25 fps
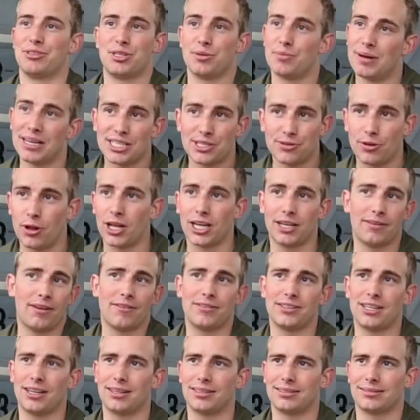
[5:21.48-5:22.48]
was the best flying I've
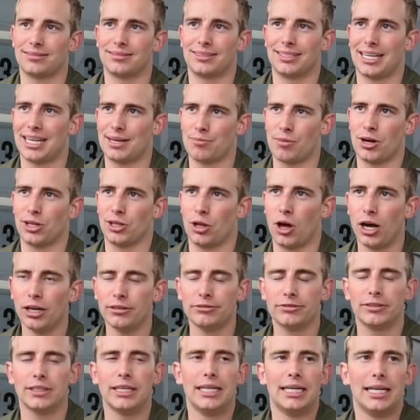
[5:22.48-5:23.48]
ever done in my
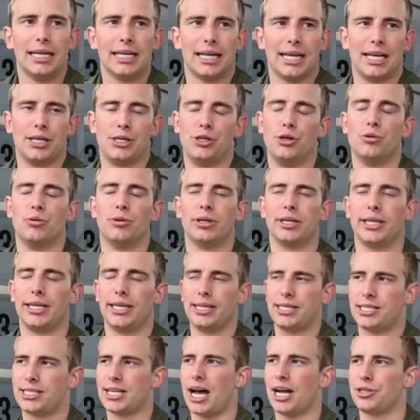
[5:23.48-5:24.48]
life you
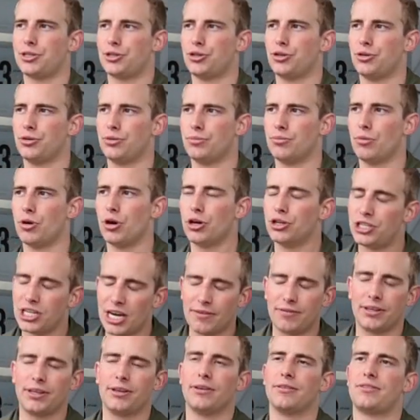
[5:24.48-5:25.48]
really start to merge
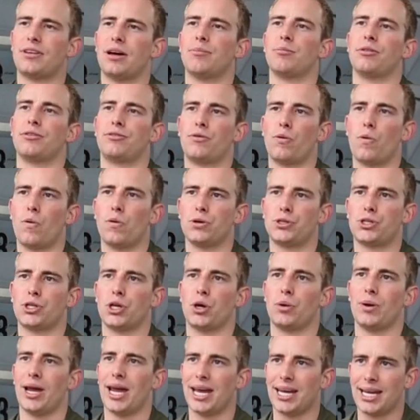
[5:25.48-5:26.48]
everything you've done before.
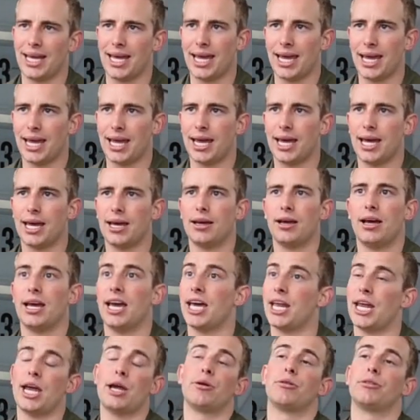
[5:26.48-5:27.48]
So air-to-air,
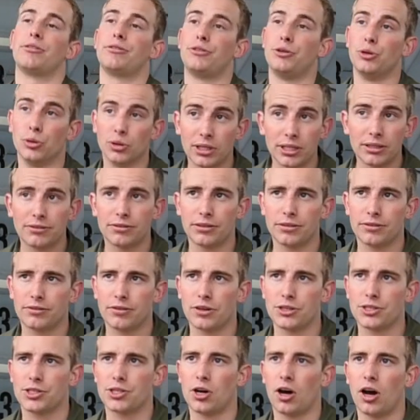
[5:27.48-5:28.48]
air-to-air refueling for the
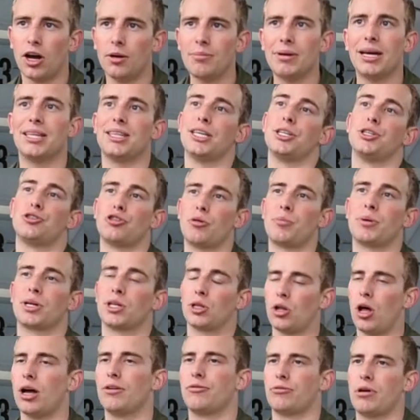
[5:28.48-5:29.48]
first time, and then
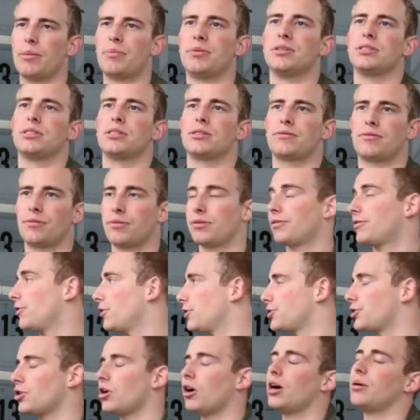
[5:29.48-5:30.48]
dropping live weapons for the
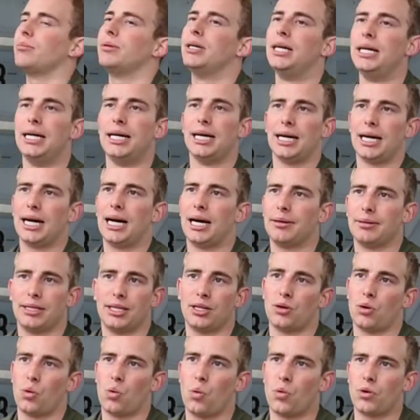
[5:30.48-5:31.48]
first time uh,
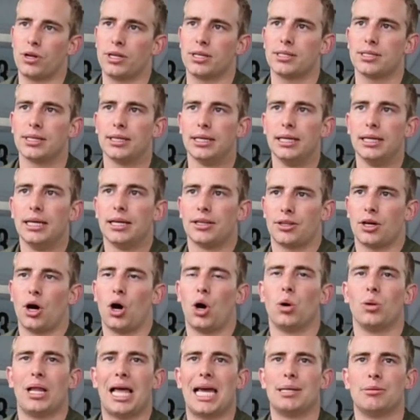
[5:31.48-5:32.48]
in a Hornet. The
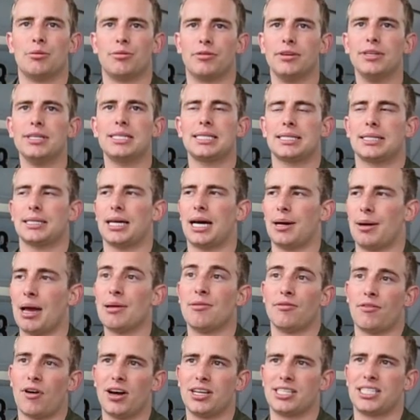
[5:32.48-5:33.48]
whole aim of it, uh,
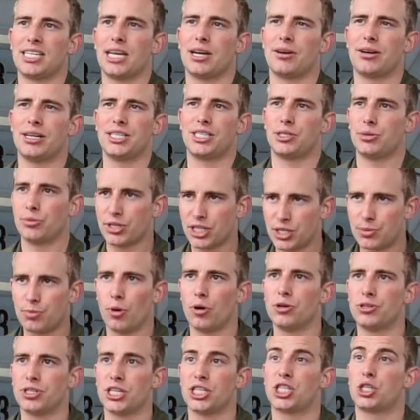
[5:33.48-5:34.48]
aim of High Sierra, is to
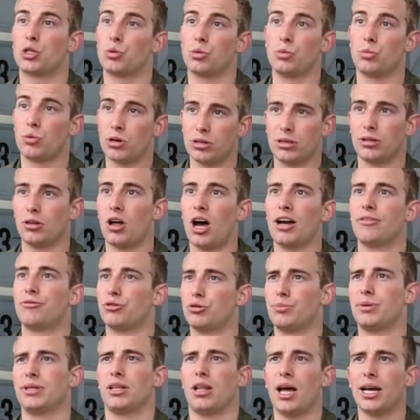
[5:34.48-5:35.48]
expose us to what life
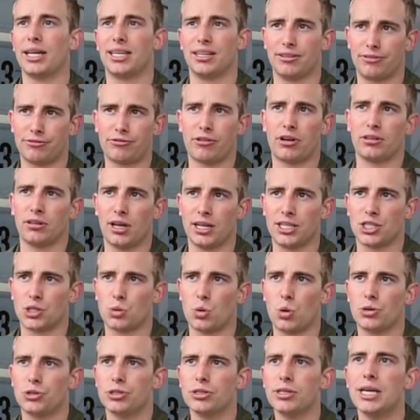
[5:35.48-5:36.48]
would be like in a frontline
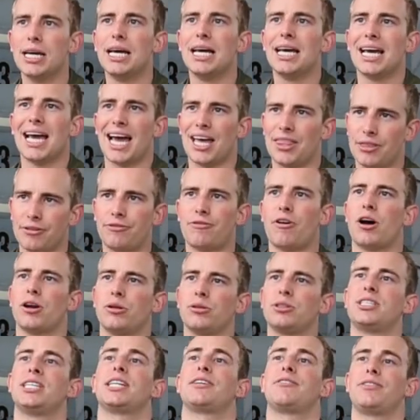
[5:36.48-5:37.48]
squadron. And the
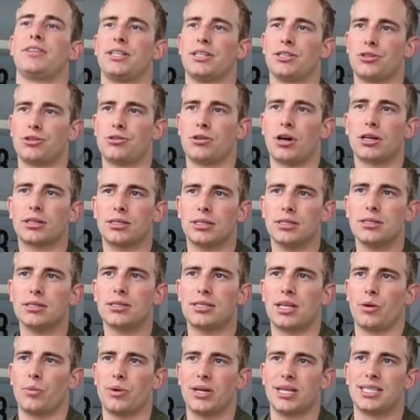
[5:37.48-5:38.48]
final tick for the instructors
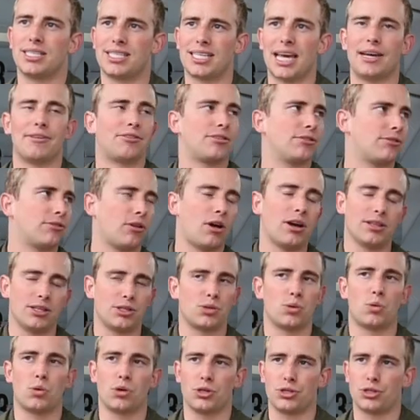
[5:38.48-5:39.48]
that we are safe to fly
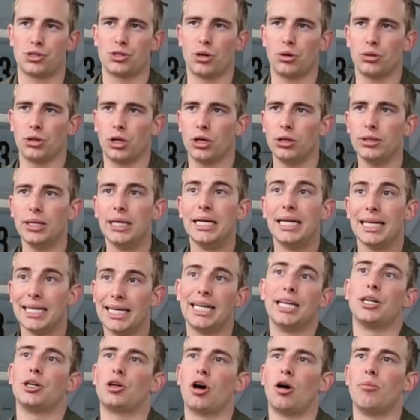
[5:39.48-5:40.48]
this Hornet solo
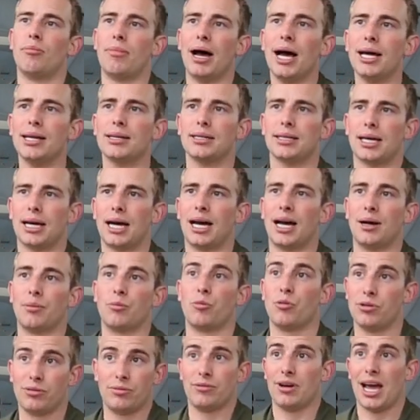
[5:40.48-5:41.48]
in combat.
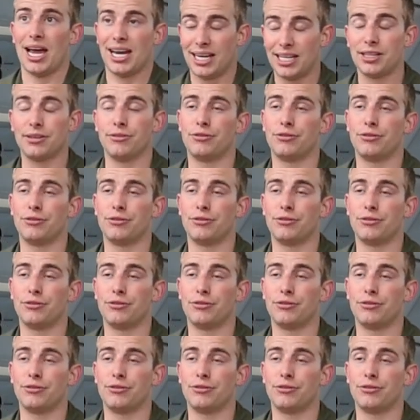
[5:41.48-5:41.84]
Um, and in